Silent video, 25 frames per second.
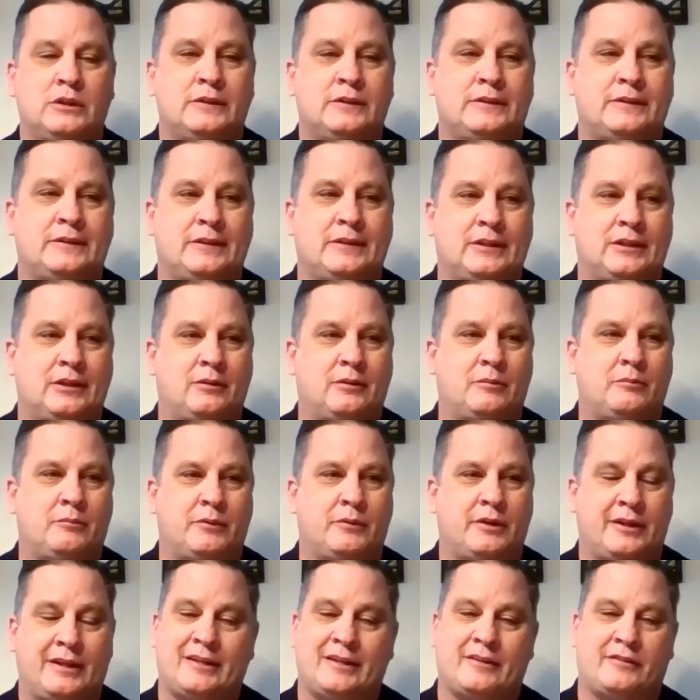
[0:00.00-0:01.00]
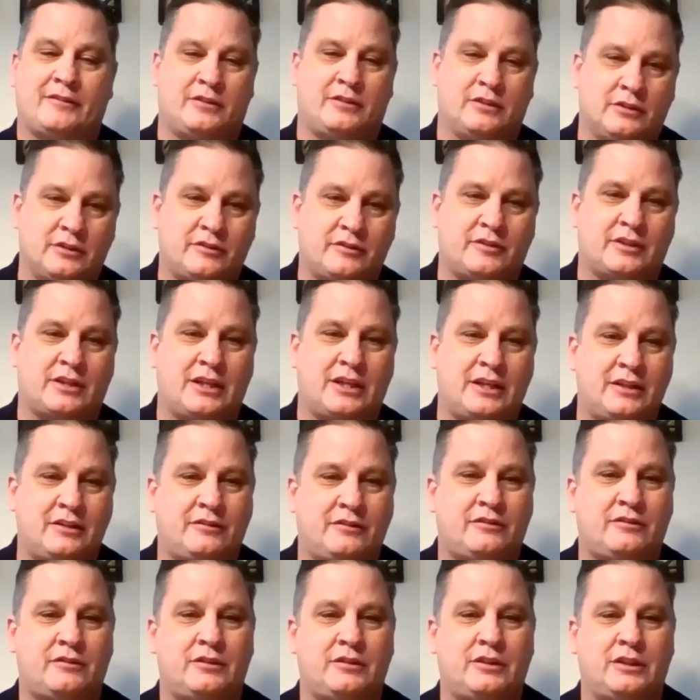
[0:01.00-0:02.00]
and that still is the
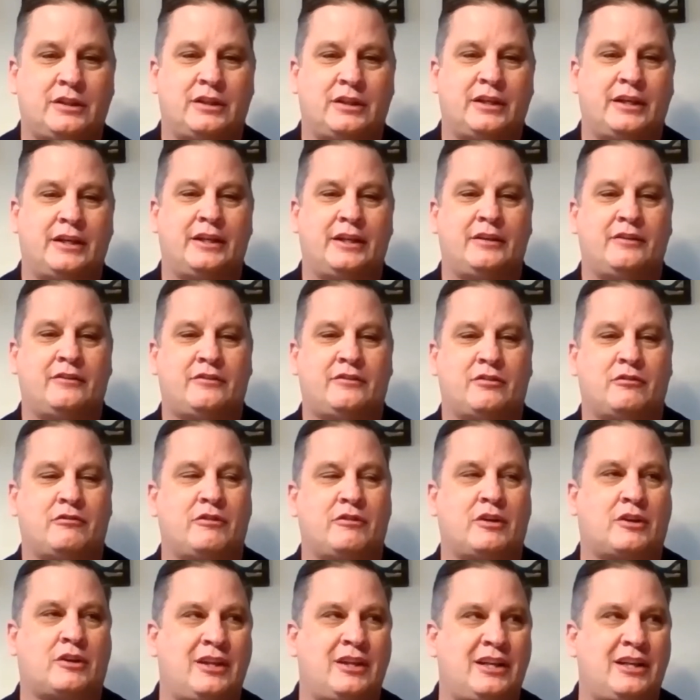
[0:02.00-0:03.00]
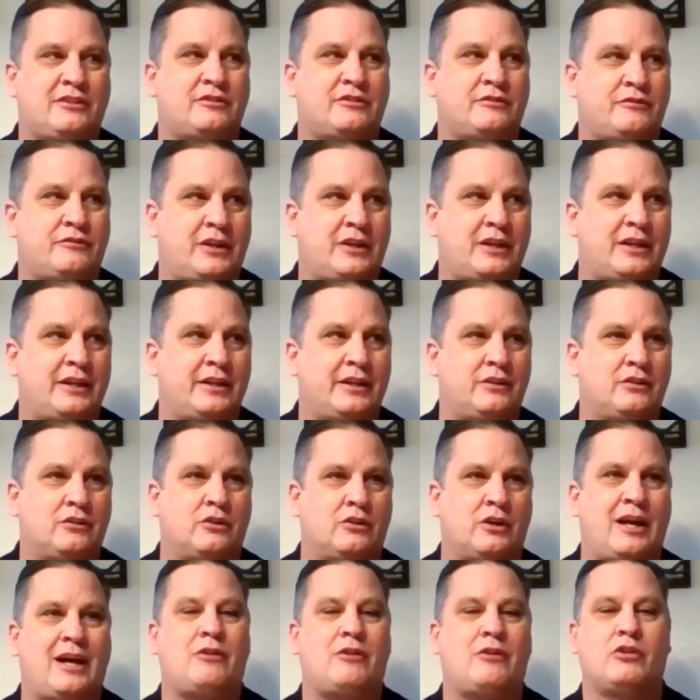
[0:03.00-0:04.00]
case. And some of our classified
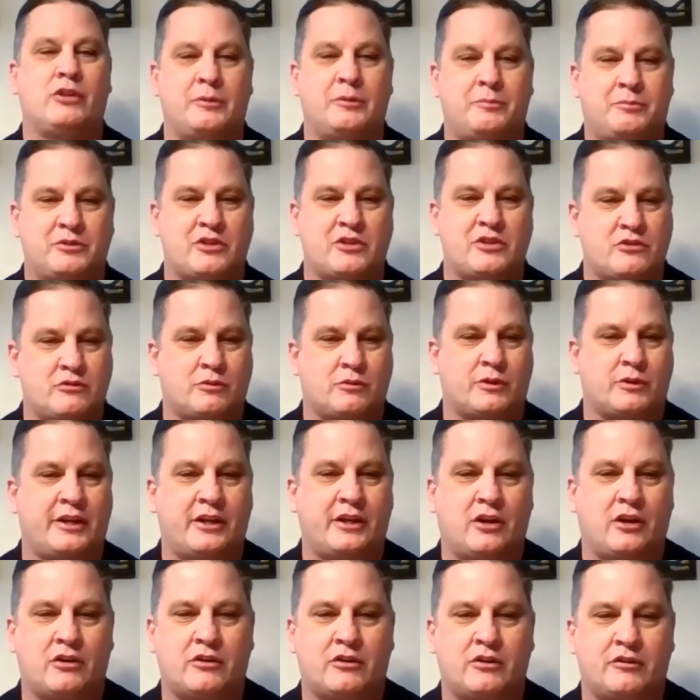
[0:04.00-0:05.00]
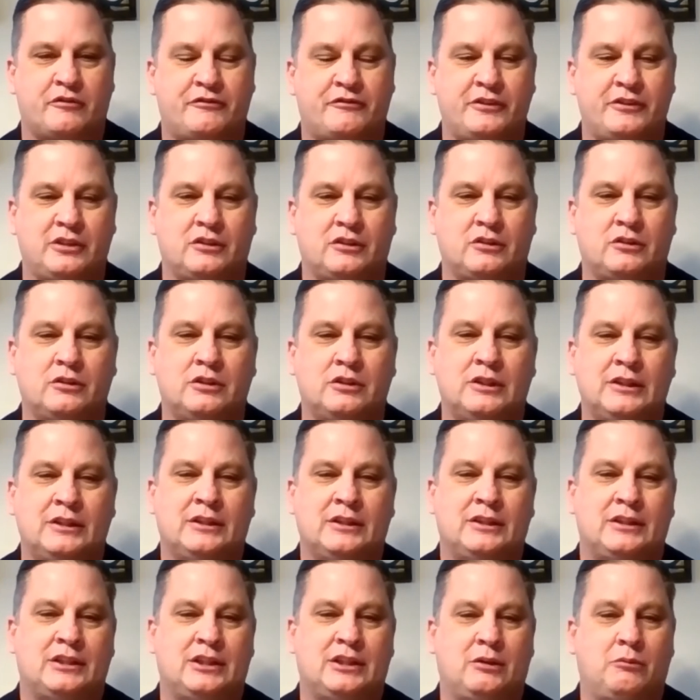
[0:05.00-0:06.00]
or hourly positions were getting harder to fill
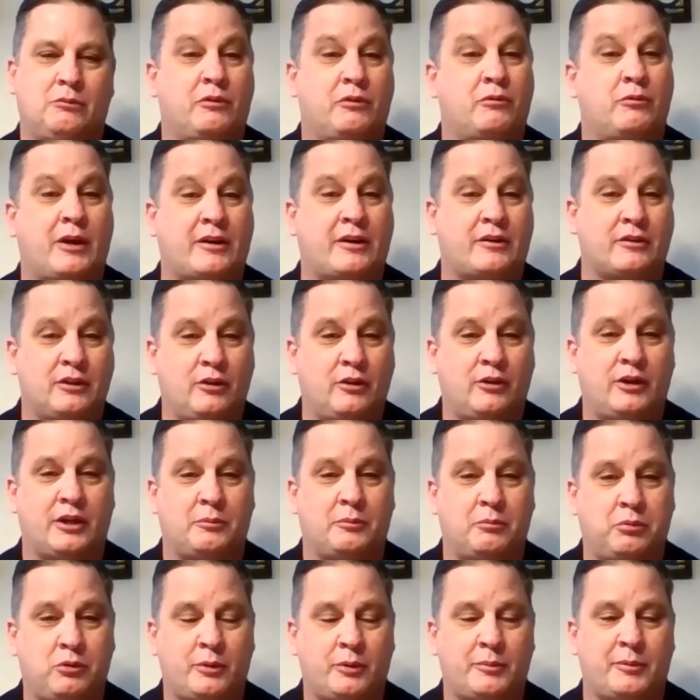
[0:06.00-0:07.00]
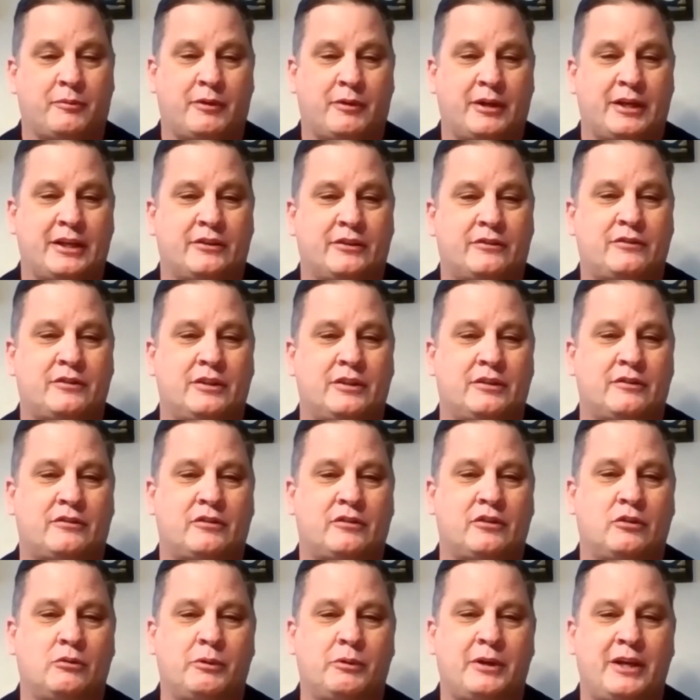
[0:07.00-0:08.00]
with record low unemployment rates. And
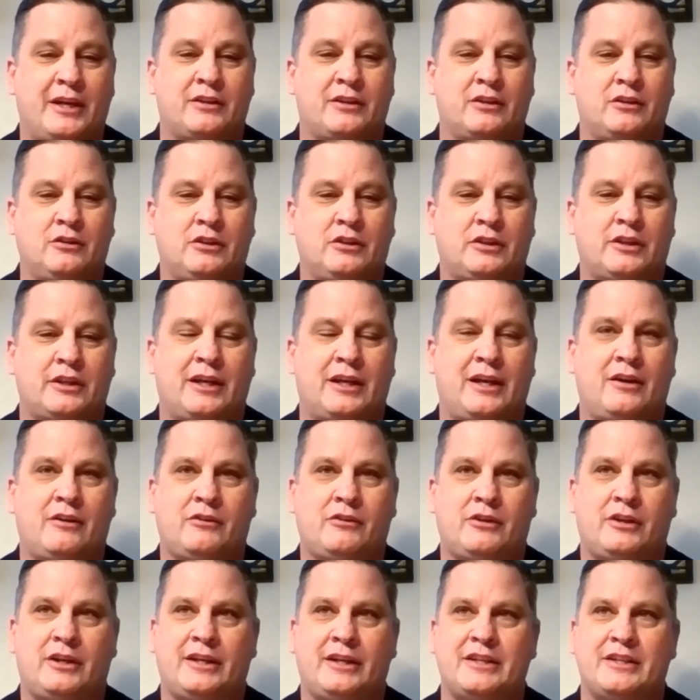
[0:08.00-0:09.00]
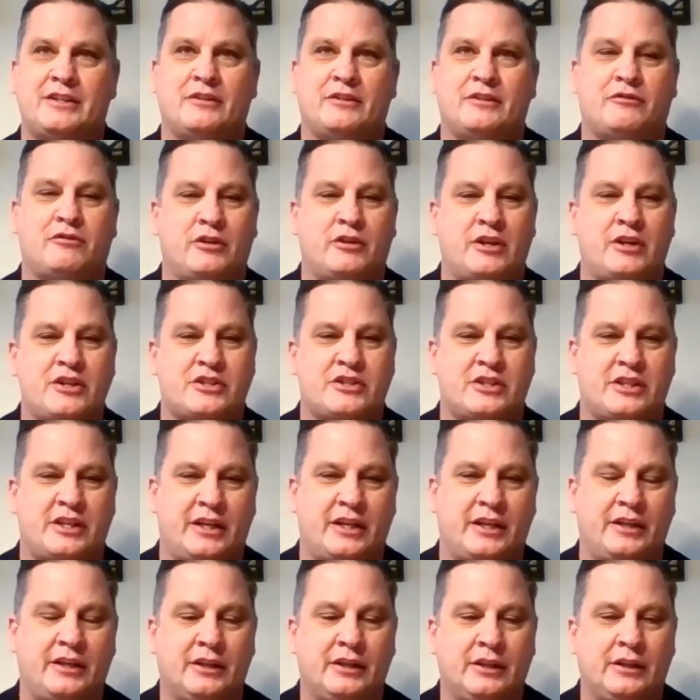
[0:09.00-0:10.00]
so we had to look at how can I
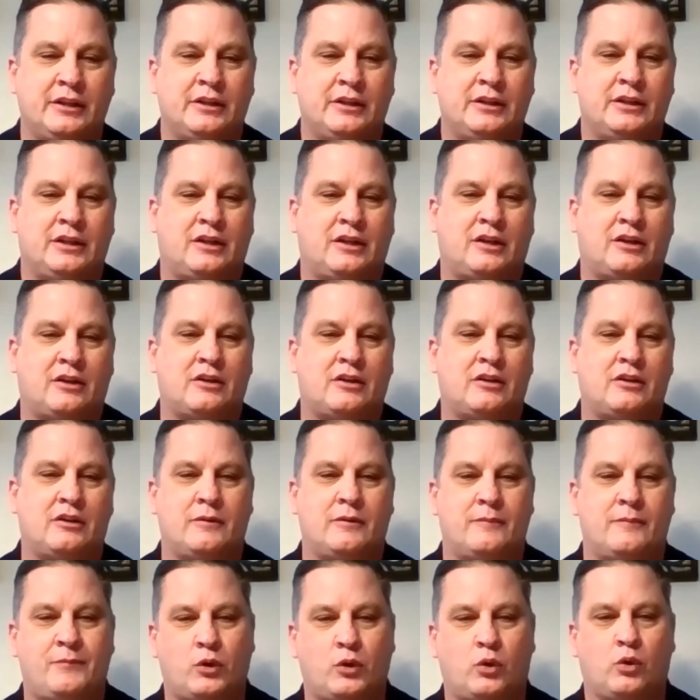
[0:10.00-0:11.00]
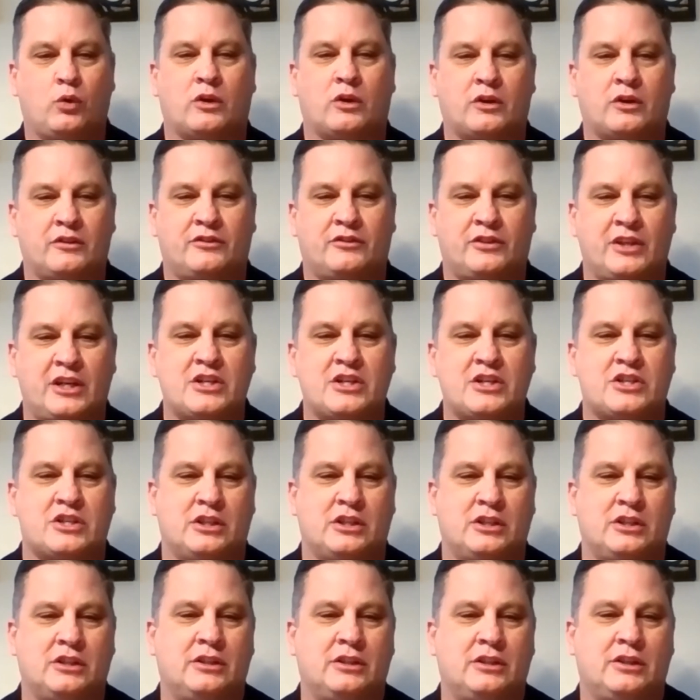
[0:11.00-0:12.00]
differentiate our
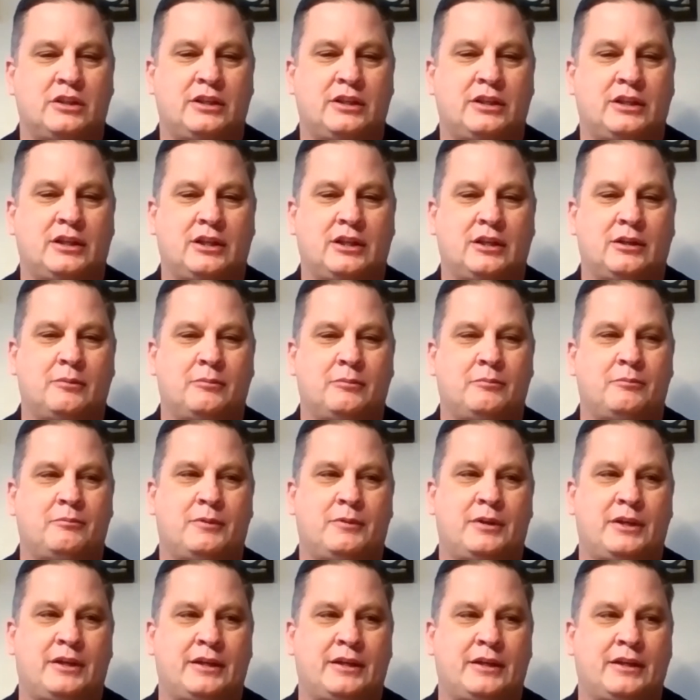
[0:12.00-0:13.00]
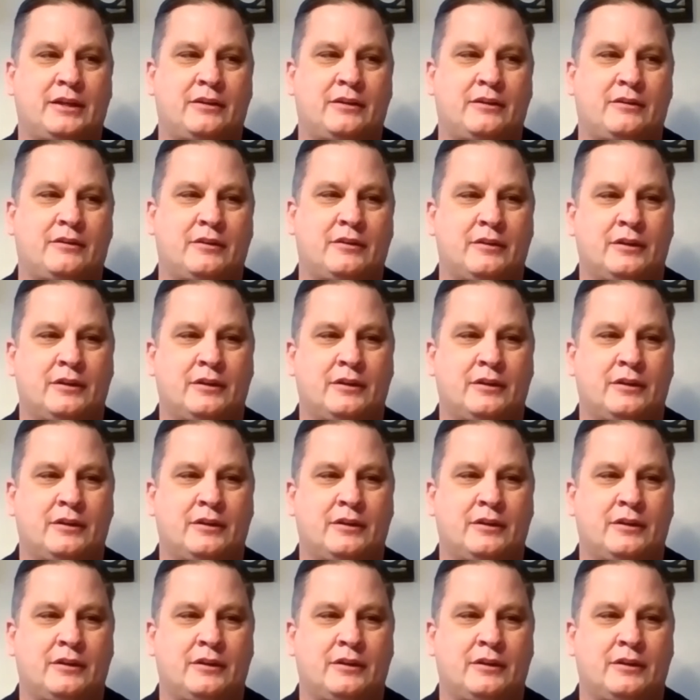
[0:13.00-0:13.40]
organization and